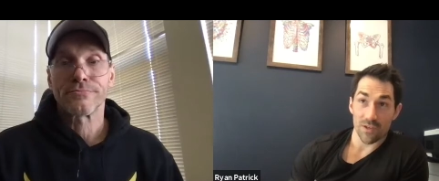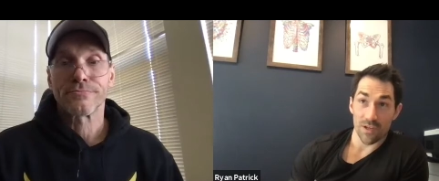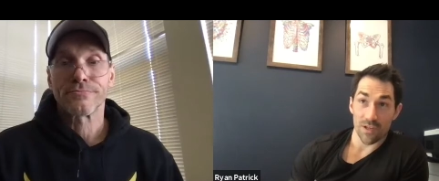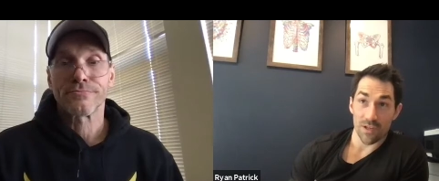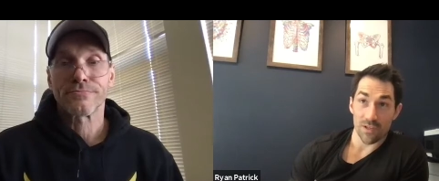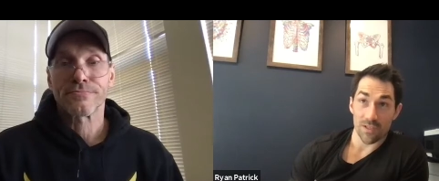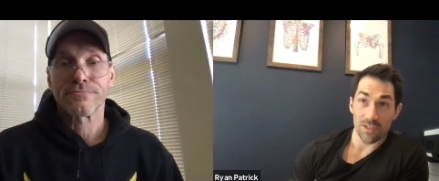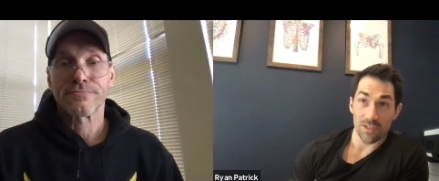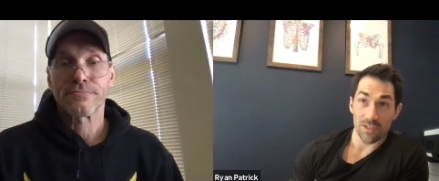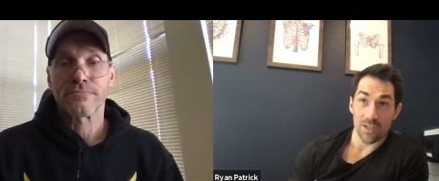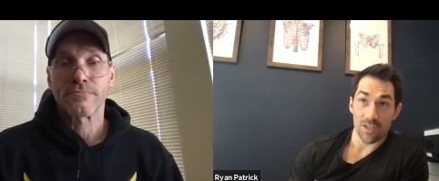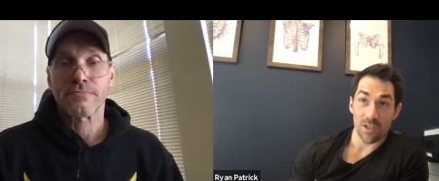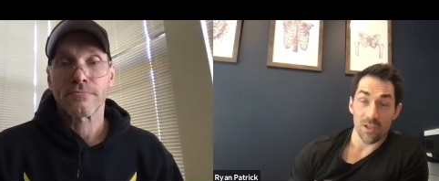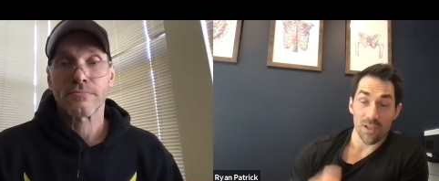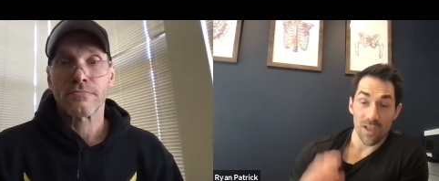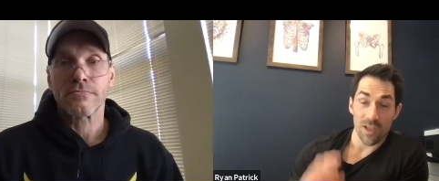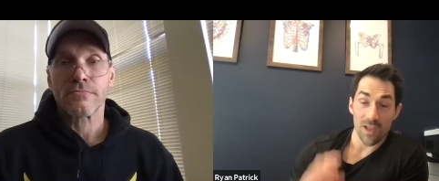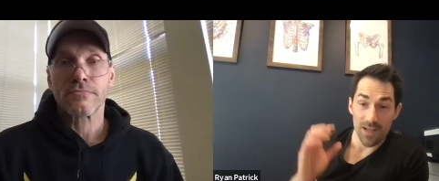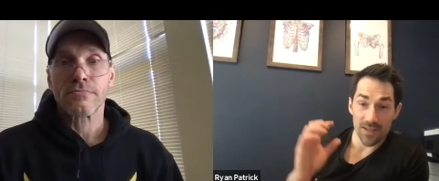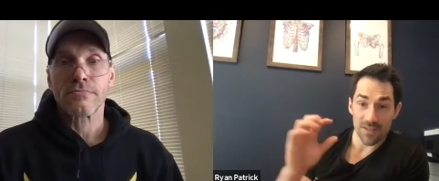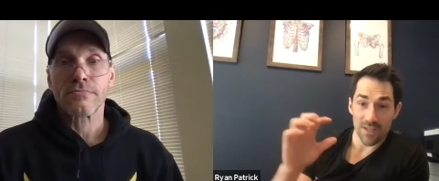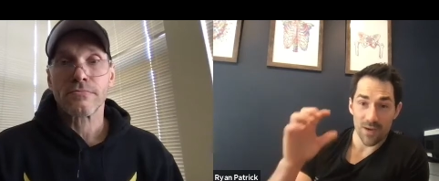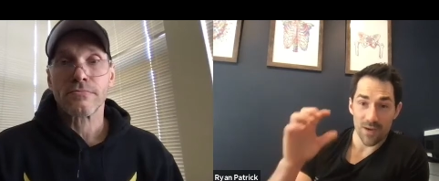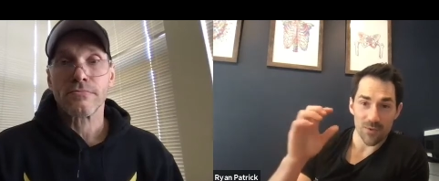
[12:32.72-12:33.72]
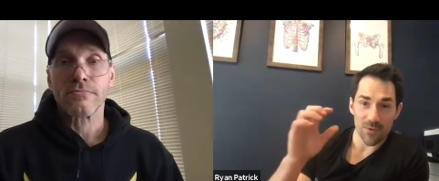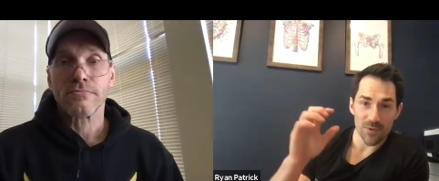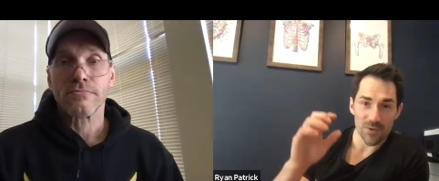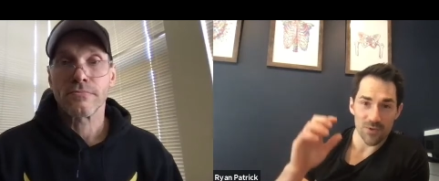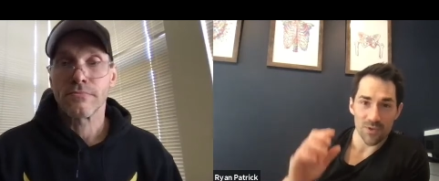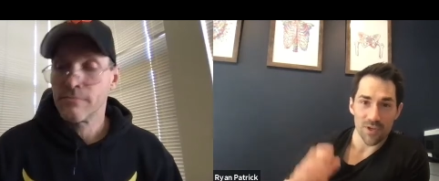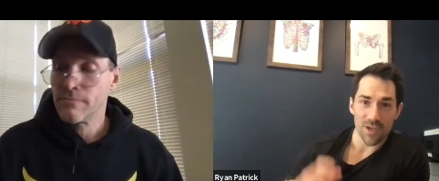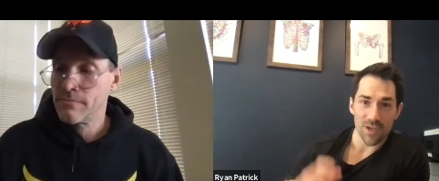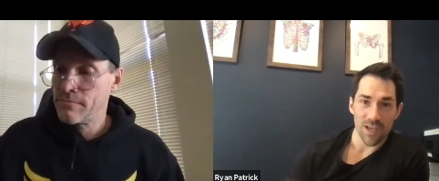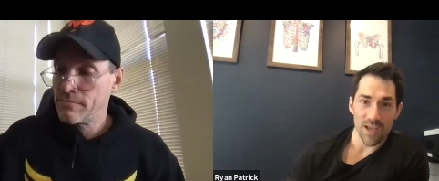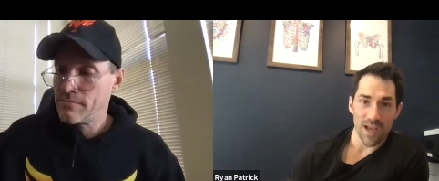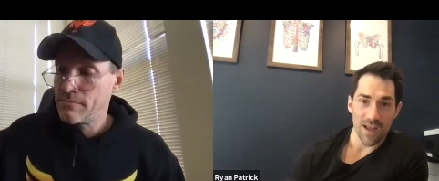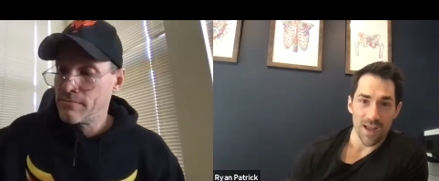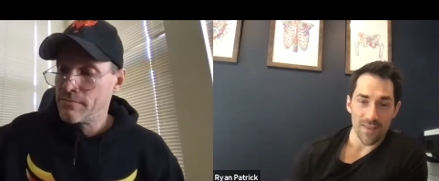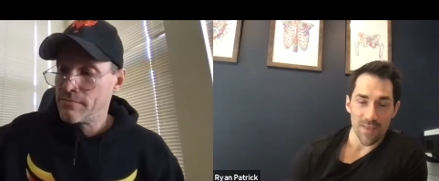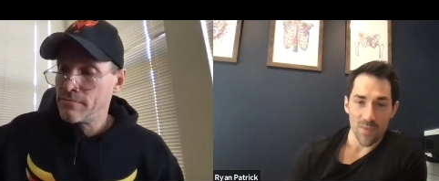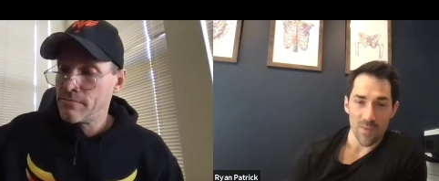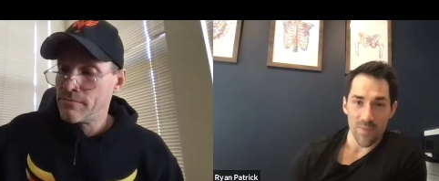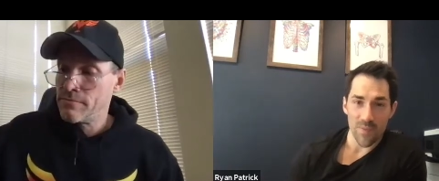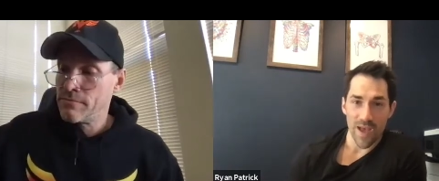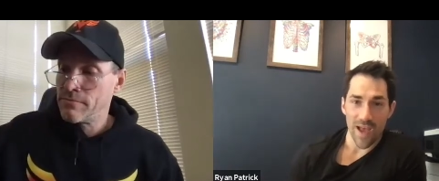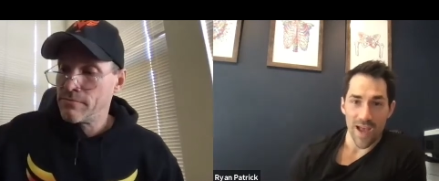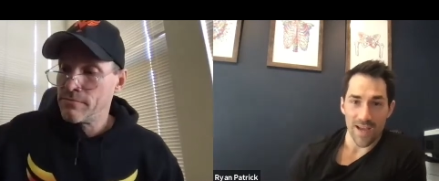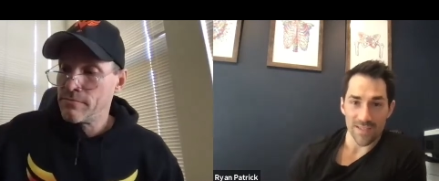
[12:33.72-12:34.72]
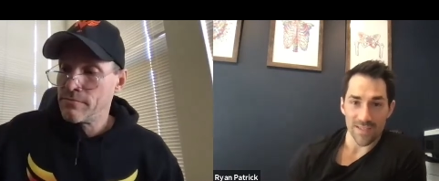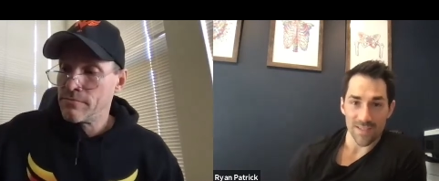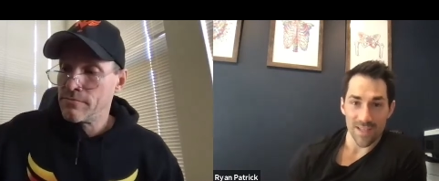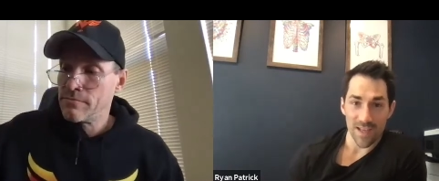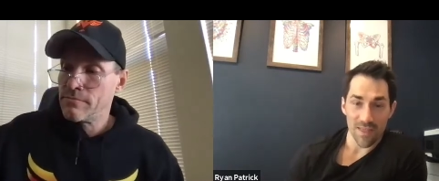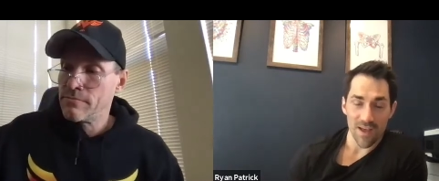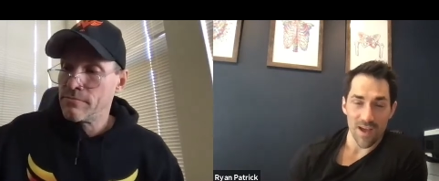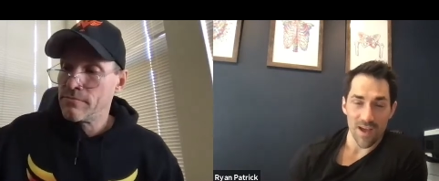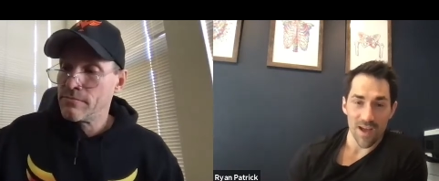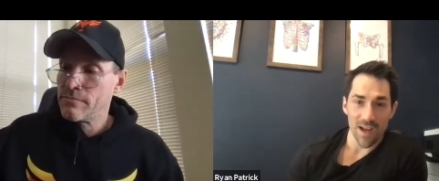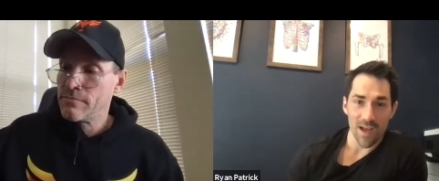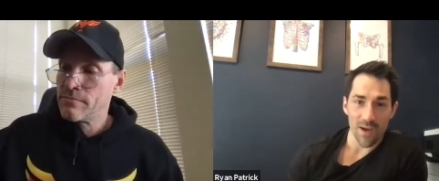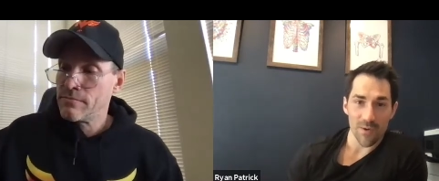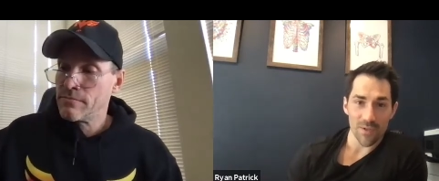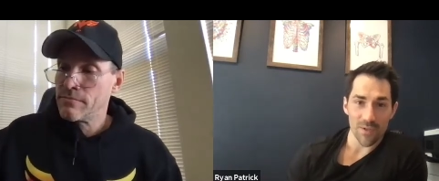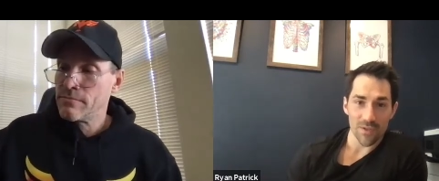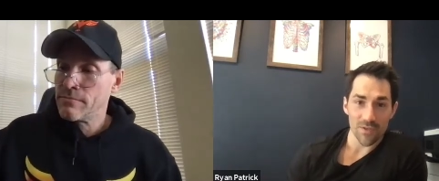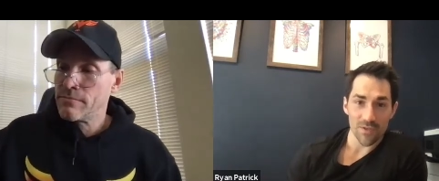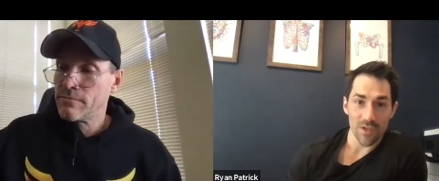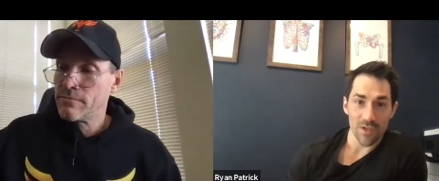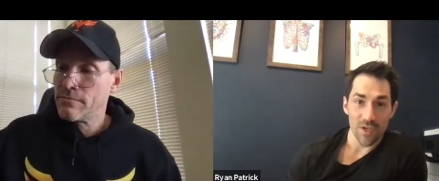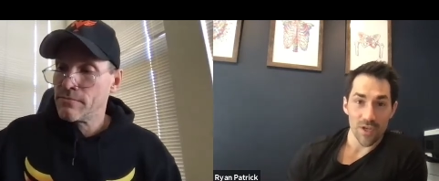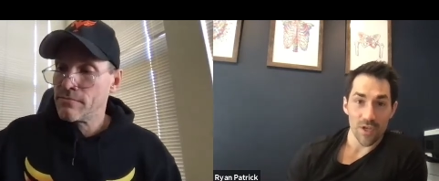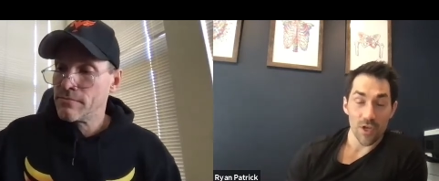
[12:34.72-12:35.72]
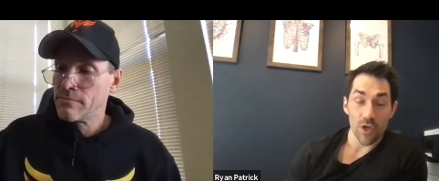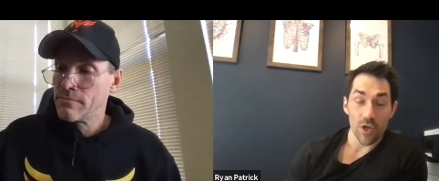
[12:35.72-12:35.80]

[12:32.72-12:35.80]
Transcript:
Speaker 1: at least the lens I was looking at in the past, I thought I was,